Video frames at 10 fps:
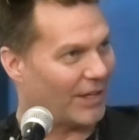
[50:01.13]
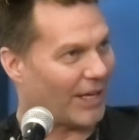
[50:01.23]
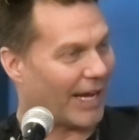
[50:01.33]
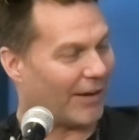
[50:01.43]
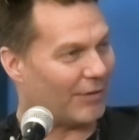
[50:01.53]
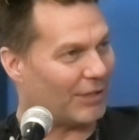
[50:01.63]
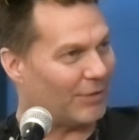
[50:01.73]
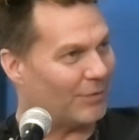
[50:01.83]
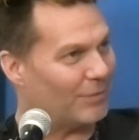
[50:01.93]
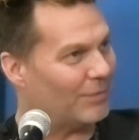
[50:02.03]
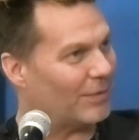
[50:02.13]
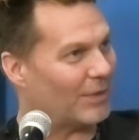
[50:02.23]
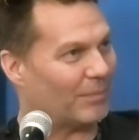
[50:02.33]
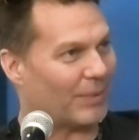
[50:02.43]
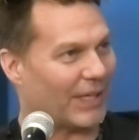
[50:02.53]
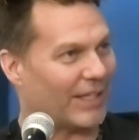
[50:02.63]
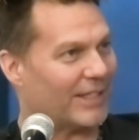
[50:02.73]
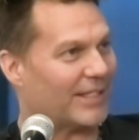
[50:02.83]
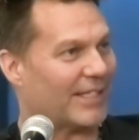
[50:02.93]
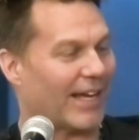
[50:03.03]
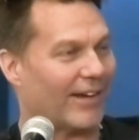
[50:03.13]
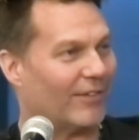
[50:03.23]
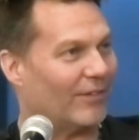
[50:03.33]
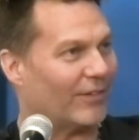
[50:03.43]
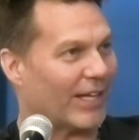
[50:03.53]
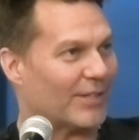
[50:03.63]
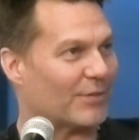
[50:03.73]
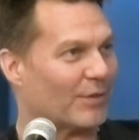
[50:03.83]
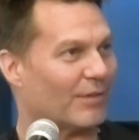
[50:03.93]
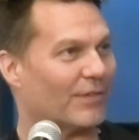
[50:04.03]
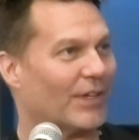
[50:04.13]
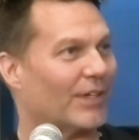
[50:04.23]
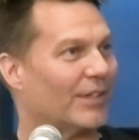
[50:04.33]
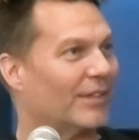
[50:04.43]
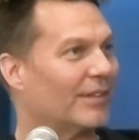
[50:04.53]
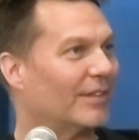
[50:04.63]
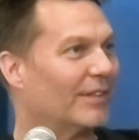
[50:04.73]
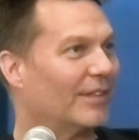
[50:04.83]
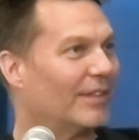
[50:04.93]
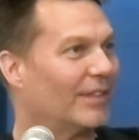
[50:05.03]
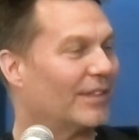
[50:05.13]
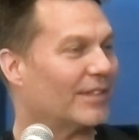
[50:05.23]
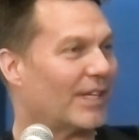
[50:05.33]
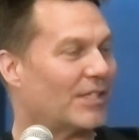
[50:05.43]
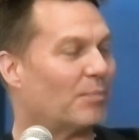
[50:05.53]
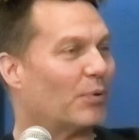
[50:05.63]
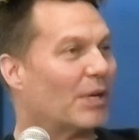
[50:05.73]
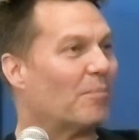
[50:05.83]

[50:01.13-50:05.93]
How do you plan to tackle that sort of that's a pretty